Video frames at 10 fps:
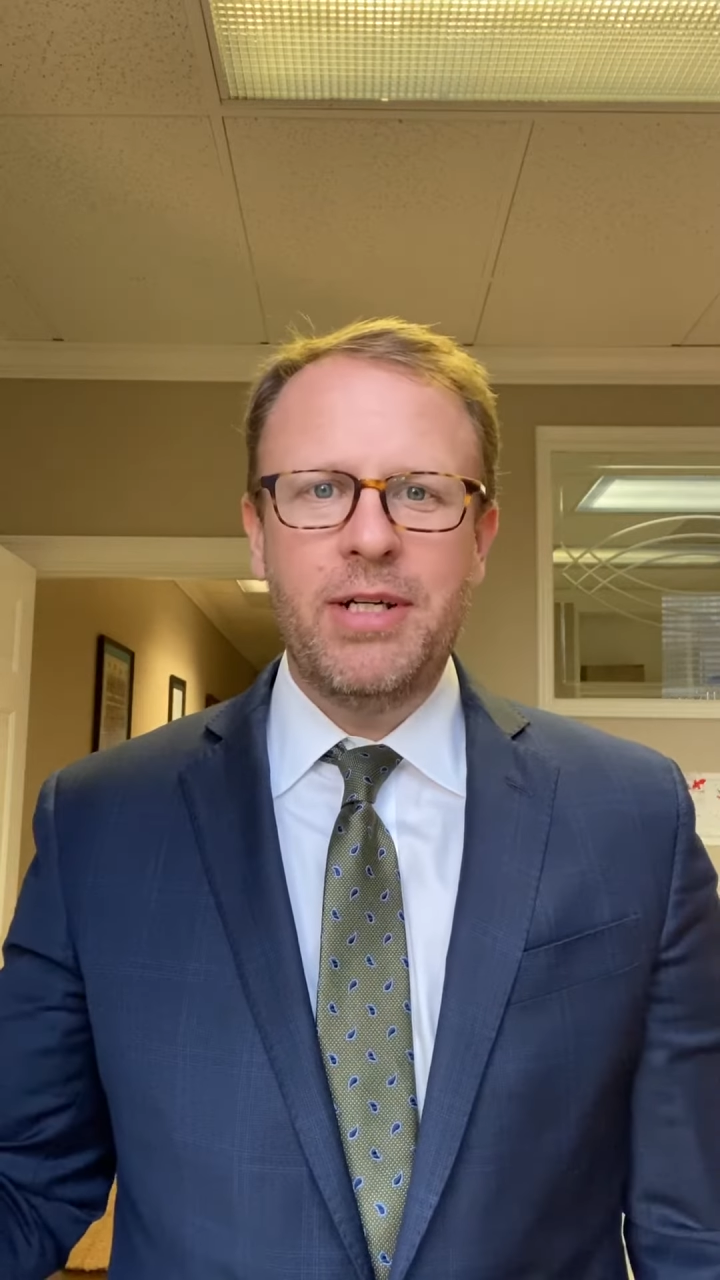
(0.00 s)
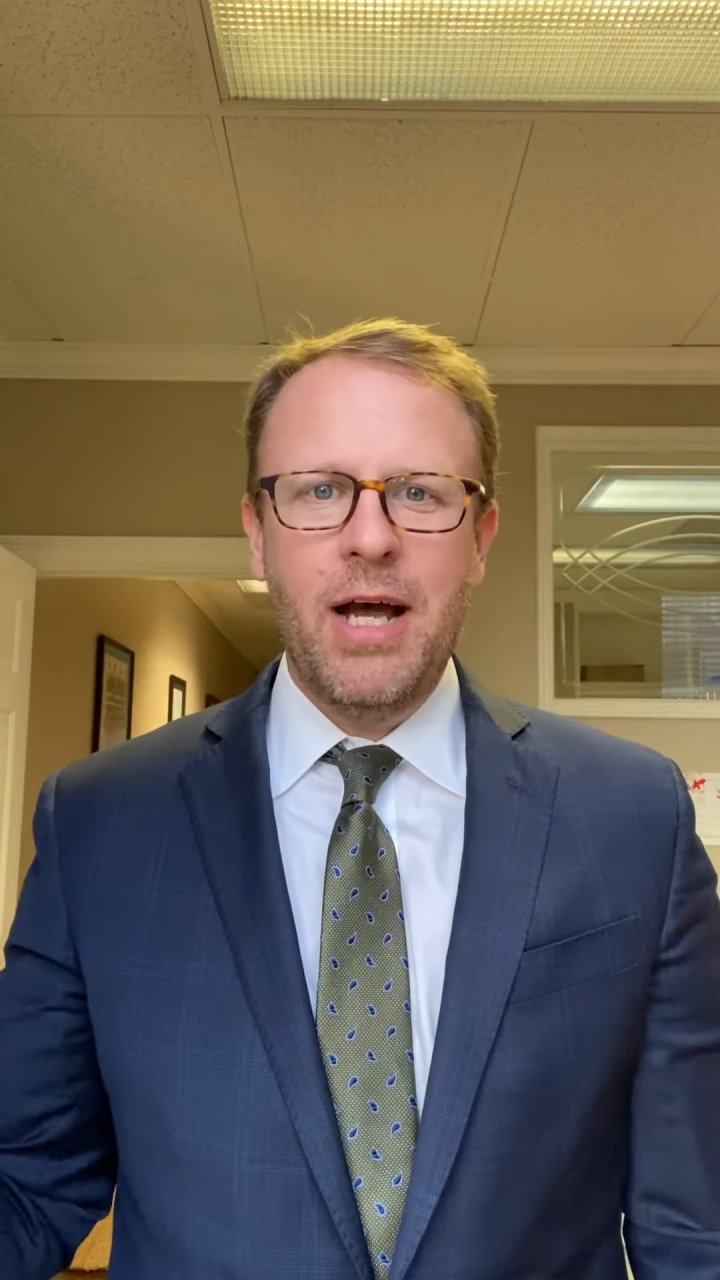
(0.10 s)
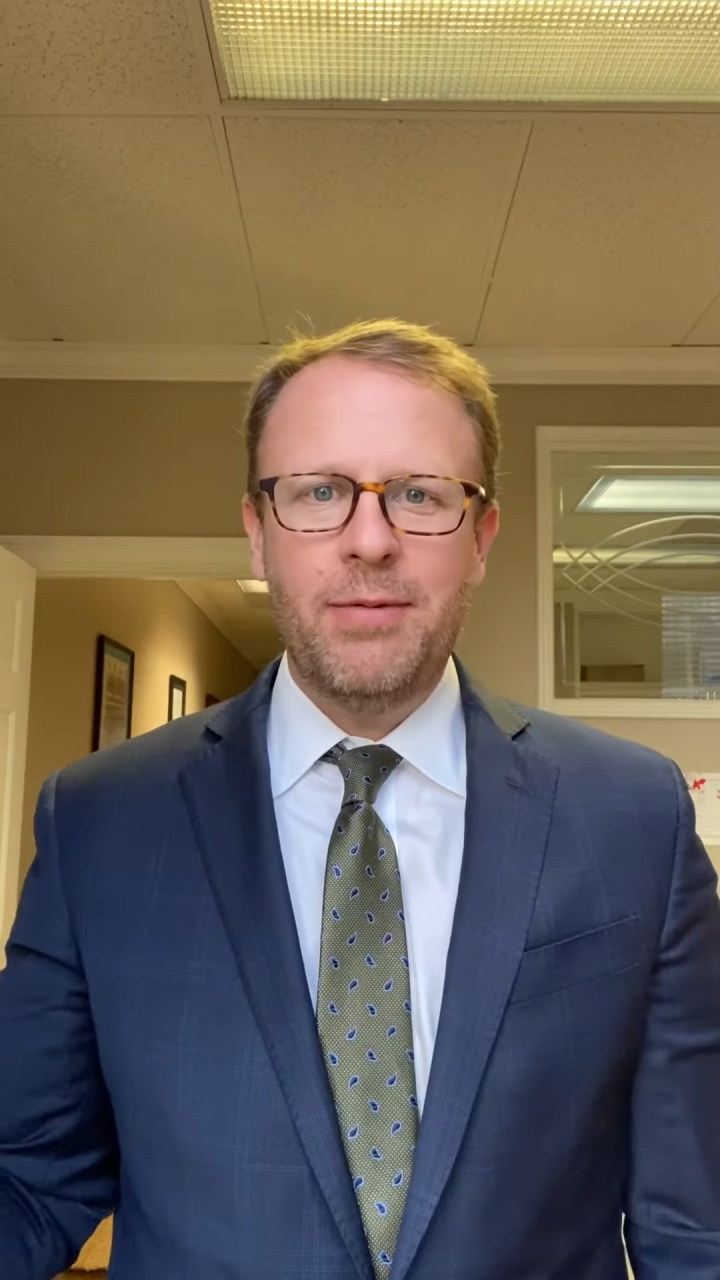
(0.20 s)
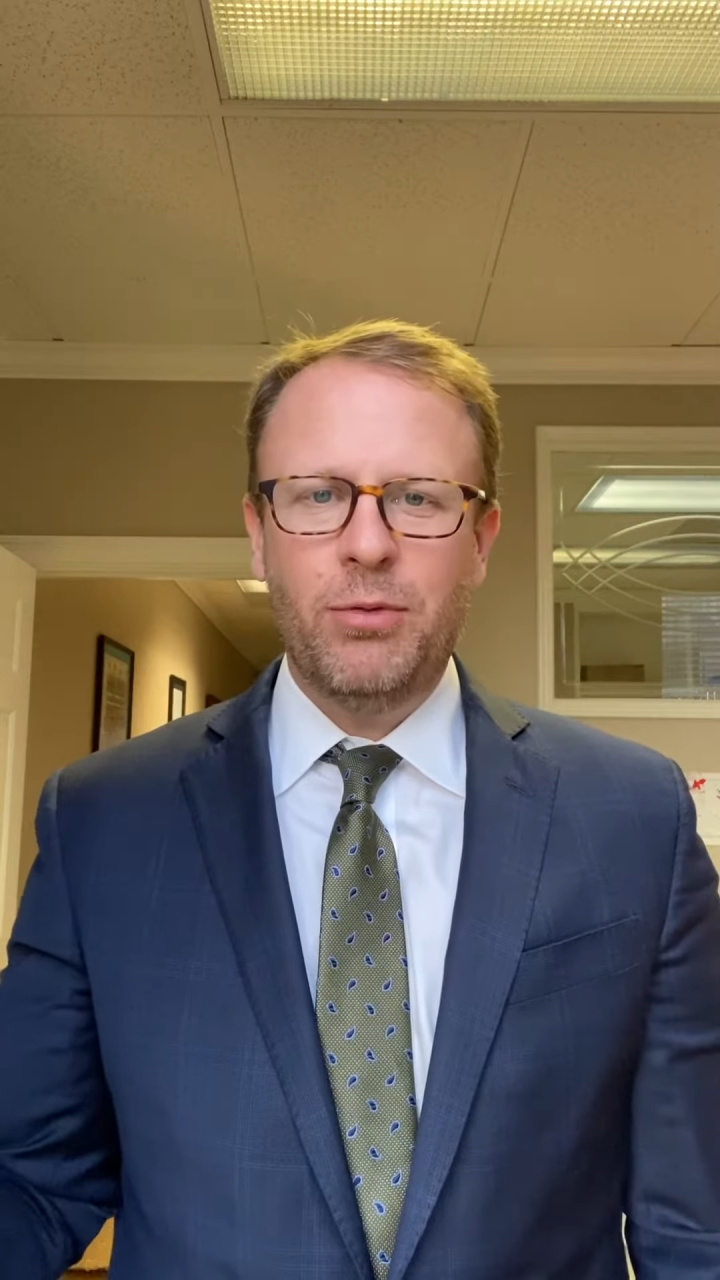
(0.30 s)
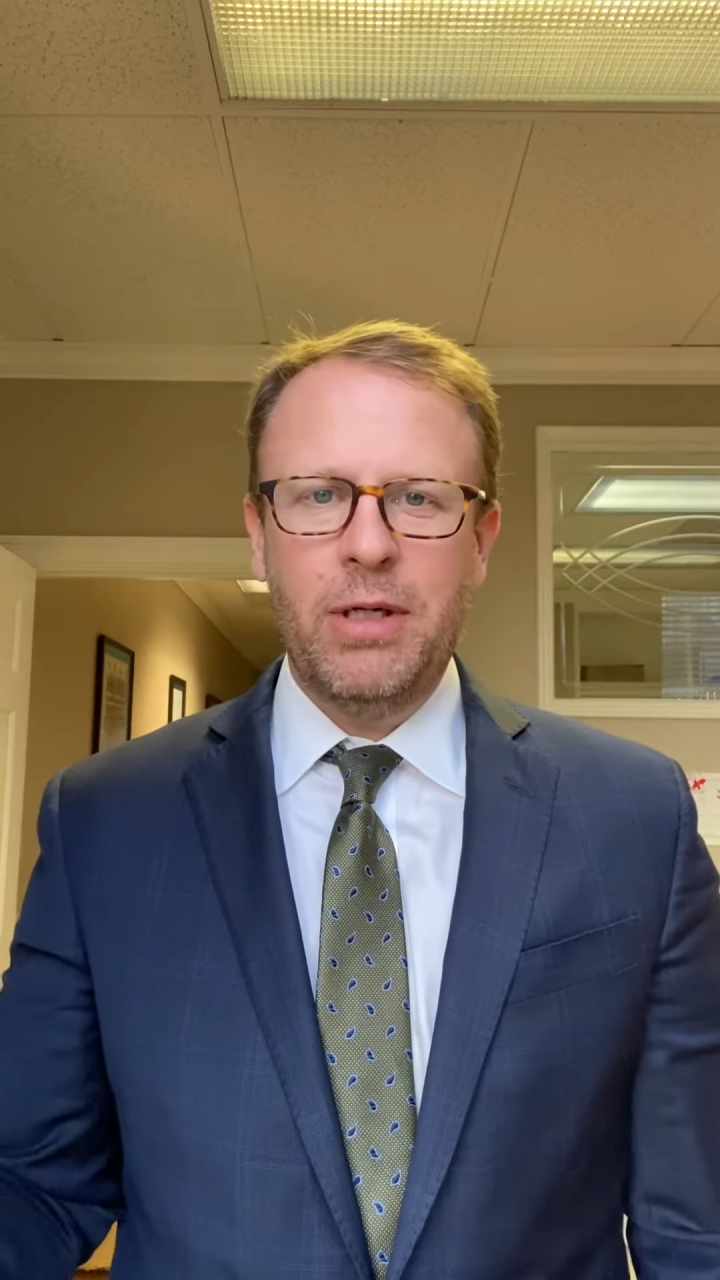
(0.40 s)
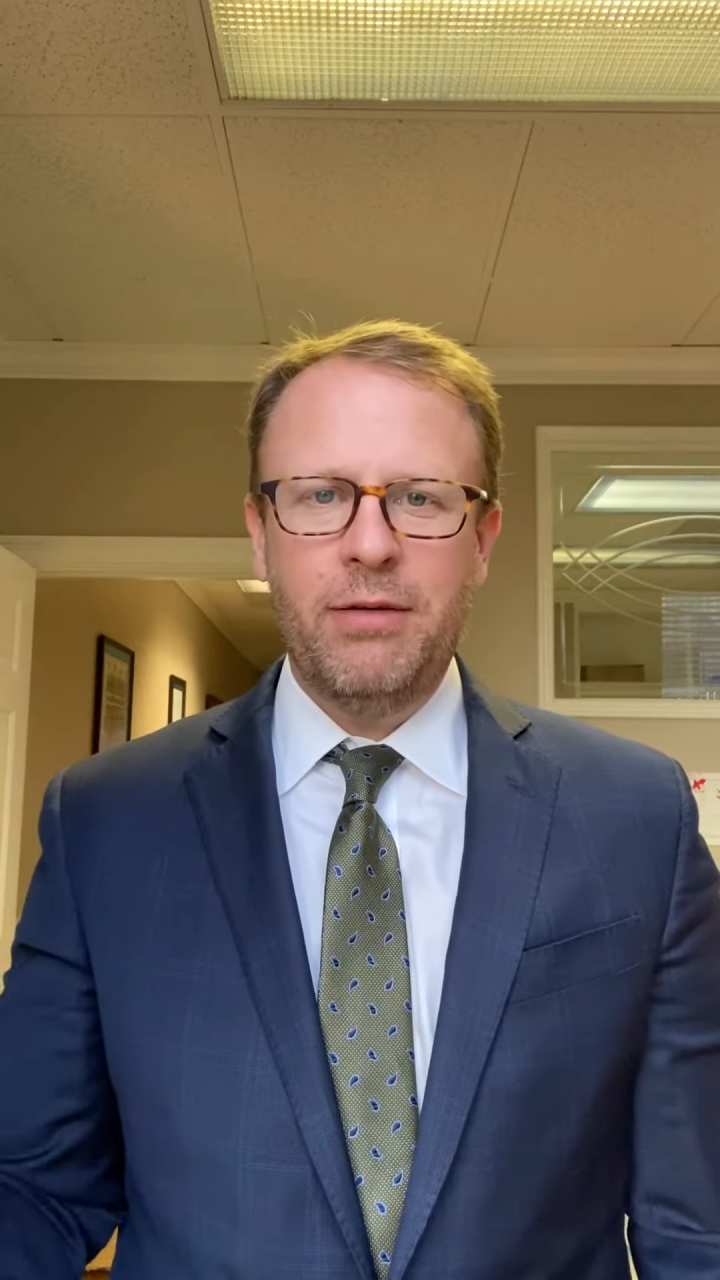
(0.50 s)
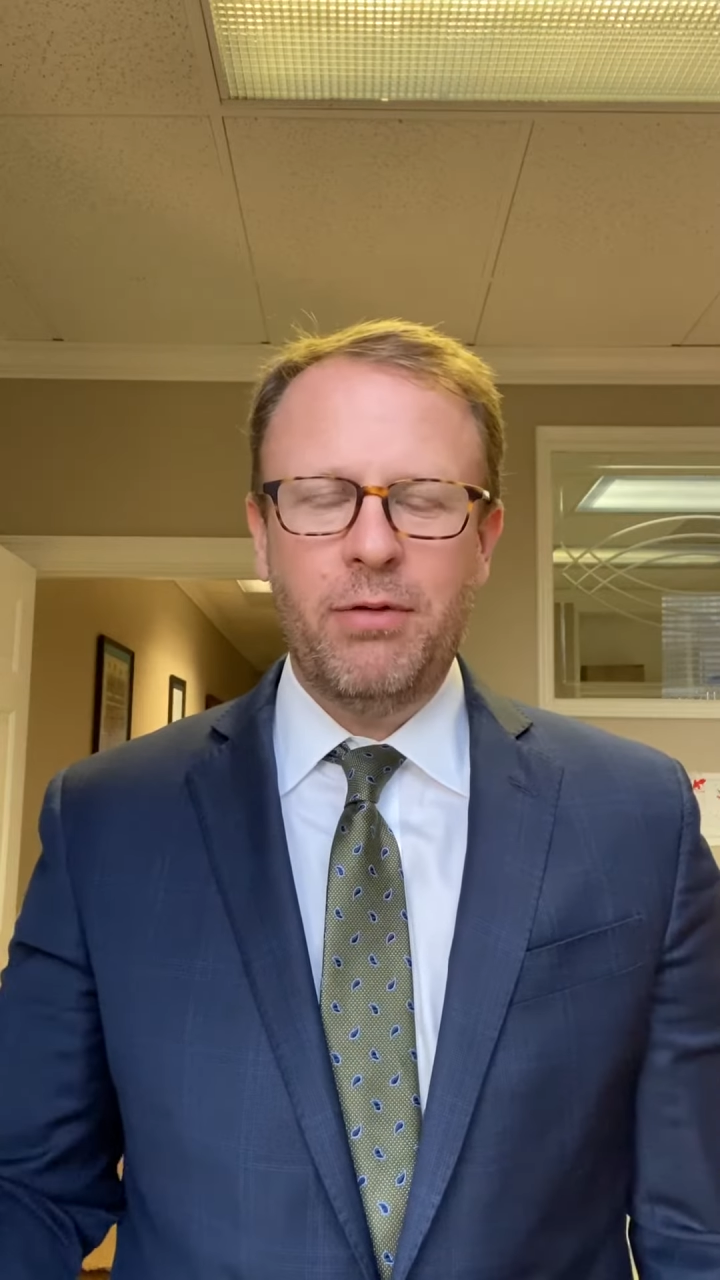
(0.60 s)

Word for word: times a week